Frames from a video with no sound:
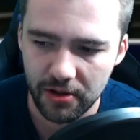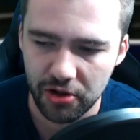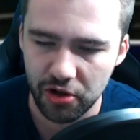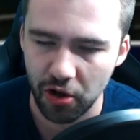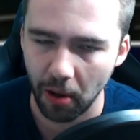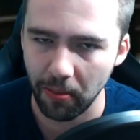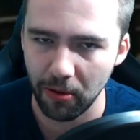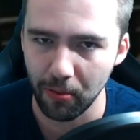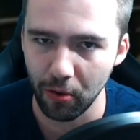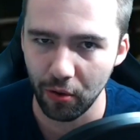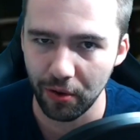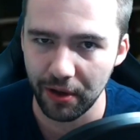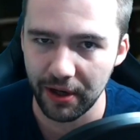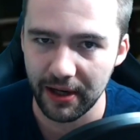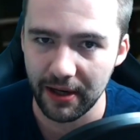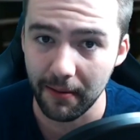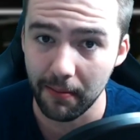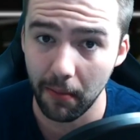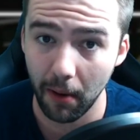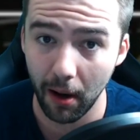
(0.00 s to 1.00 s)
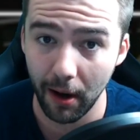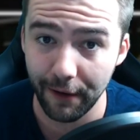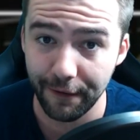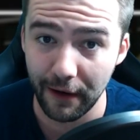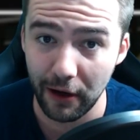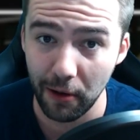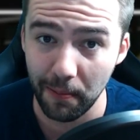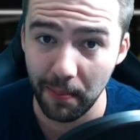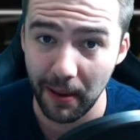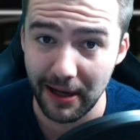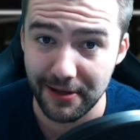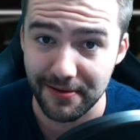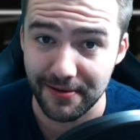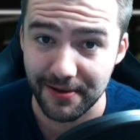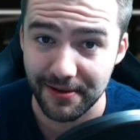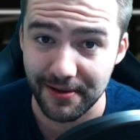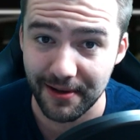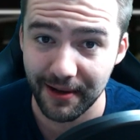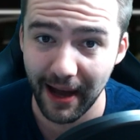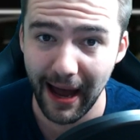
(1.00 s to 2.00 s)
Top of the morning, my fellow
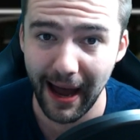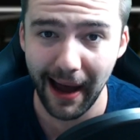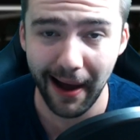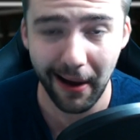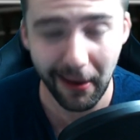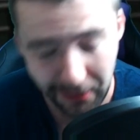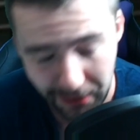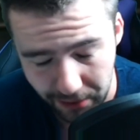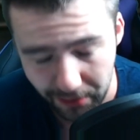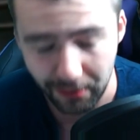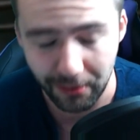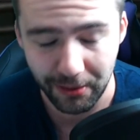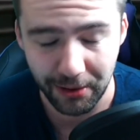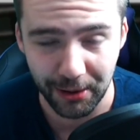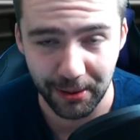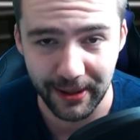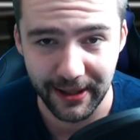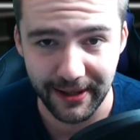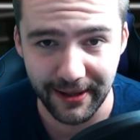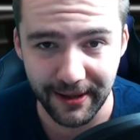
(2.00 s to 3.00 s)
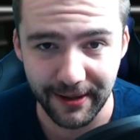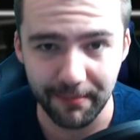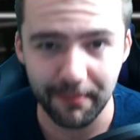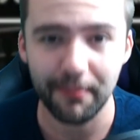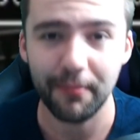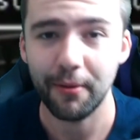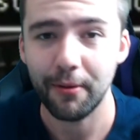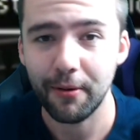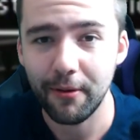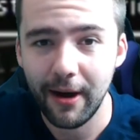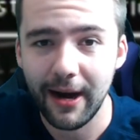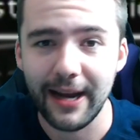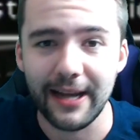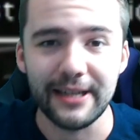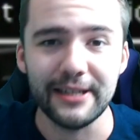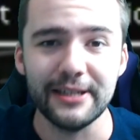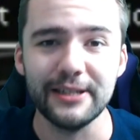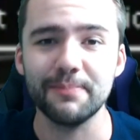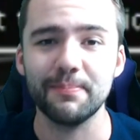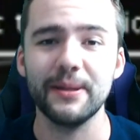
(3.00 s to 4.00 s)
peasants. How you all doing?
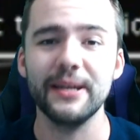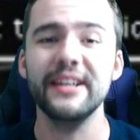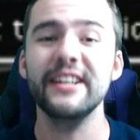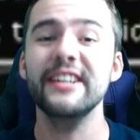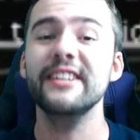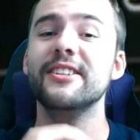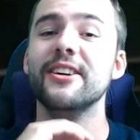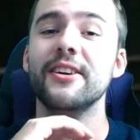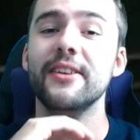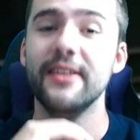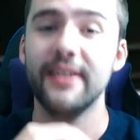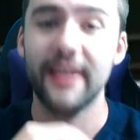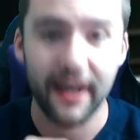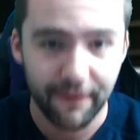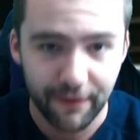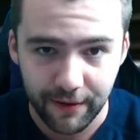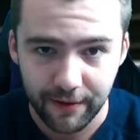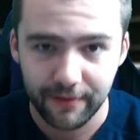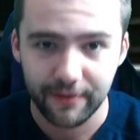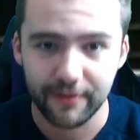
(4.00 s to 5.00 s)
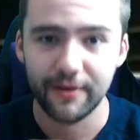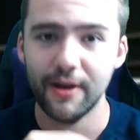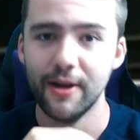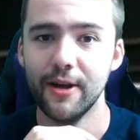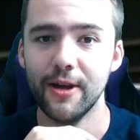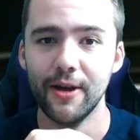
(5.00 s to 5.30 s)
Praise be to Yevon.